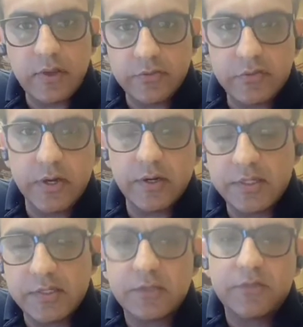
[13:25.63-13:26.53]

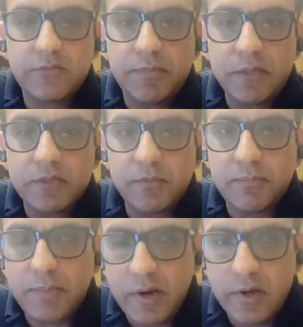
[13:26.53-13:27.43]
NCRTs, it's a
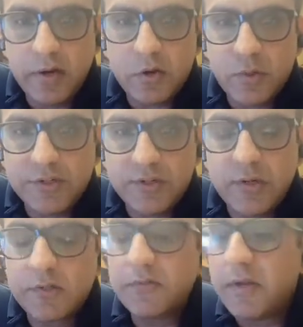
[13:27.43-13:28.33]
perennial question.
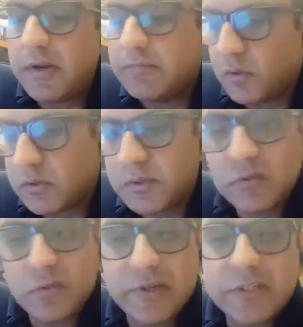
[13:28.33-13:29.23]
It's a very
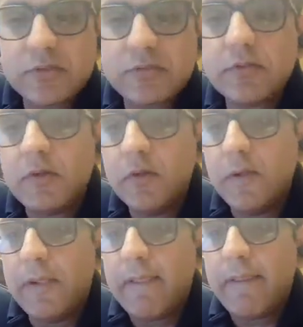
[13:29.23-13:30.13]
important question.
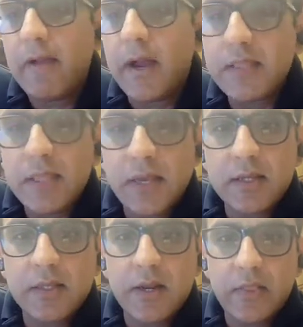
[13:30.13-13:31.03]
I
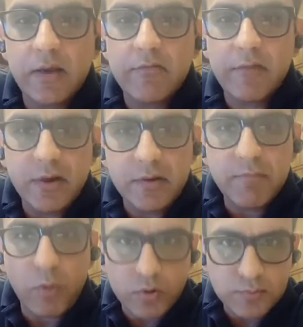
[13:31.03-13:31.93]
think that they are very
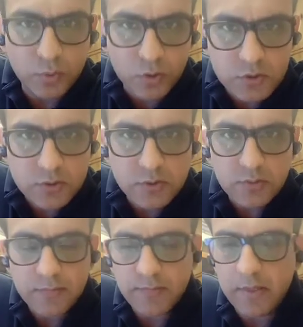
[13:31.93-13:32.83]
important books,
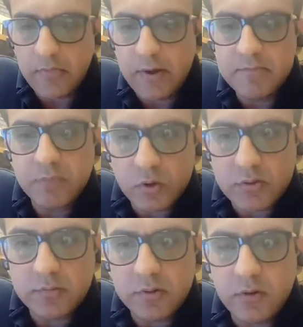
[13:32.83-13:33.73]
and they're
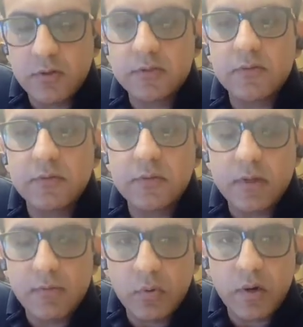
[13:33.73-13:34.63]
important because,
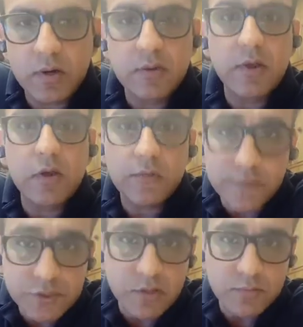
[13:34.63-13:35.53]
number one, they're
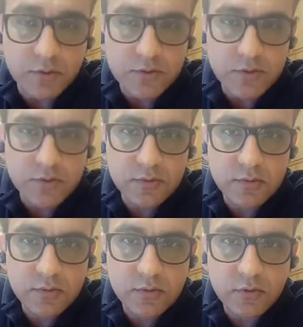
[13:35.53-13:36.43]
official books.
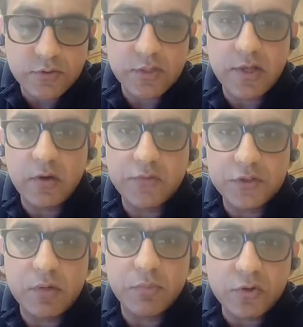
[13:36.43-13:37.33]
You see, they are
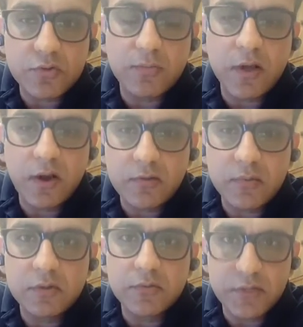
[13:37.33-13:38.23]
official books from the
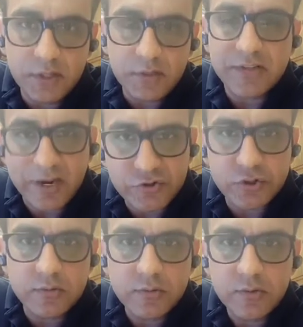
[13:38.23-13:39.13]
government of India,
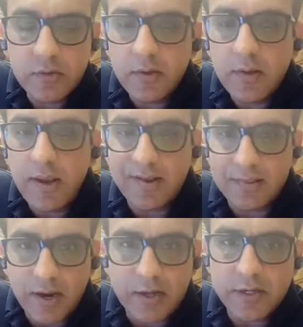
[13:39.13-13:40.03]
sanctioned,
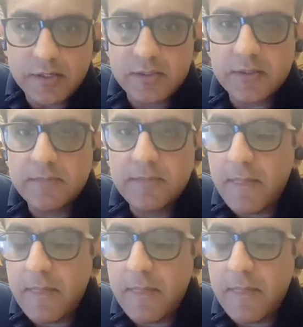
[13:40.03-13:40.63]
and that is